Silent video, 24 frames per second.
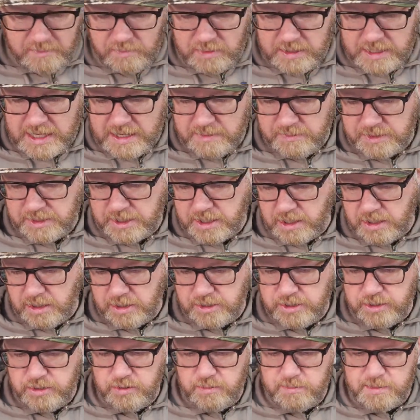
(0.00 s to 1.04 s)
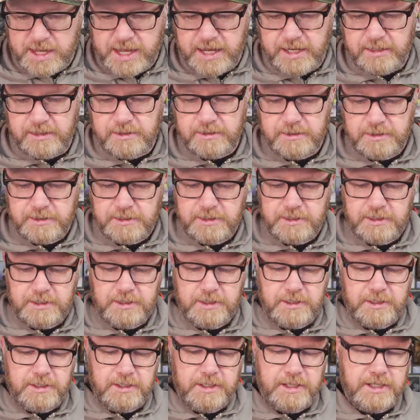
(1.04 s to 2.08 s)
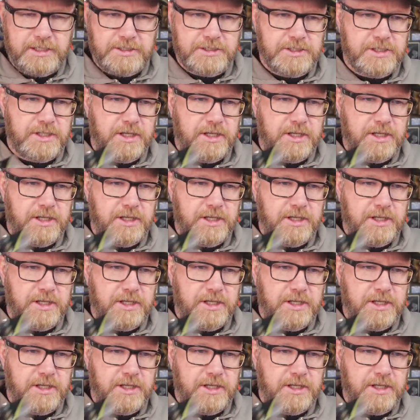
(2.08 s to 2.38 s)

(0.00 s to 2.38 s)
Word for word: what I would call a new bait. It's